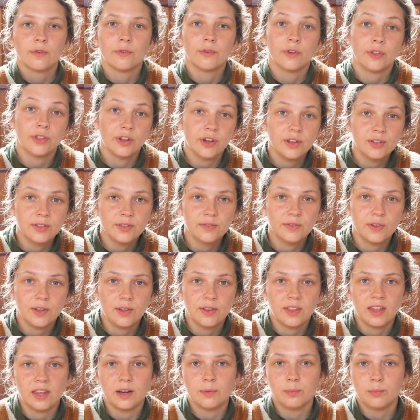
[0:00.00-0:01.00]
For those of
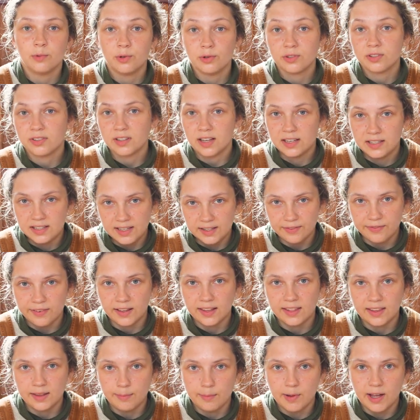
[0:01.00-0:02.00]
you that are more
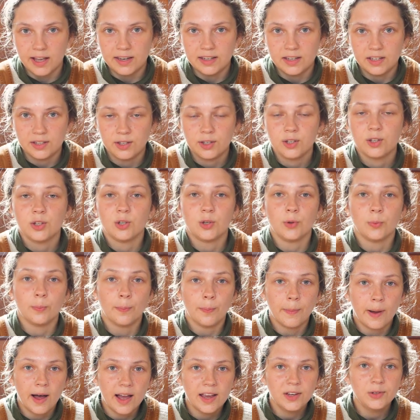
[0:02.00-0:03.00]
scientifically minded, you
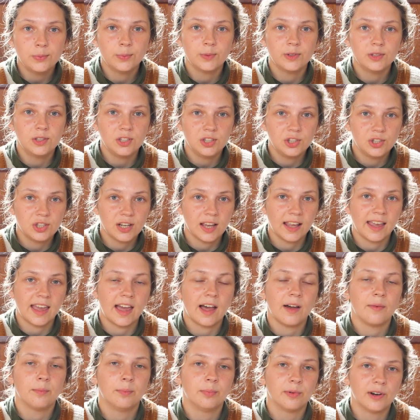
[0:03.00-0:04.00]
might want to check
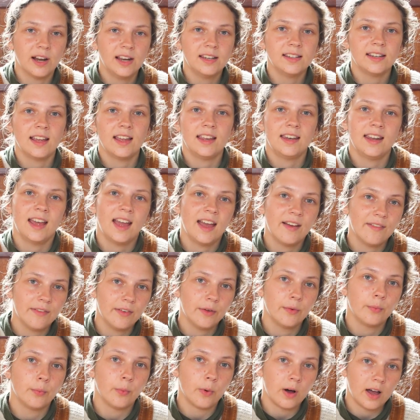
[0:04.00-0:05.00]
out Brett and
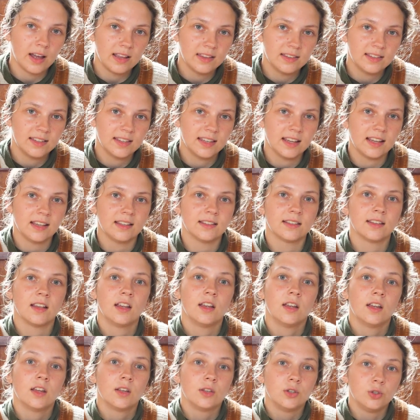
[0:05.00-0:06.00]
Heather Weinstein's
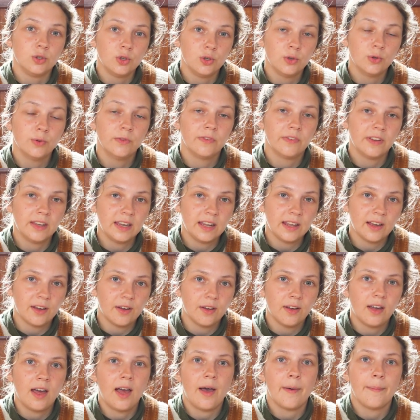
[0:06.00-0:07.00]
new
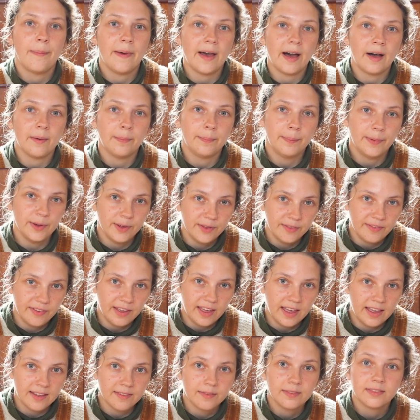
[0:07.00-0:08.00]
video about
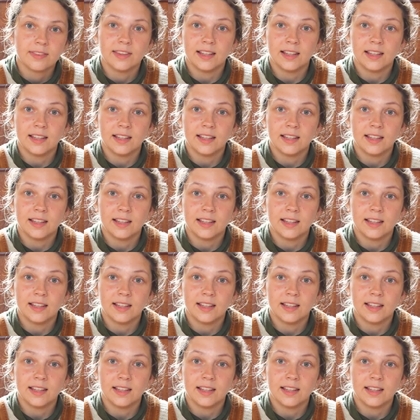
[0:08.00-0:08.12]
Bovaer.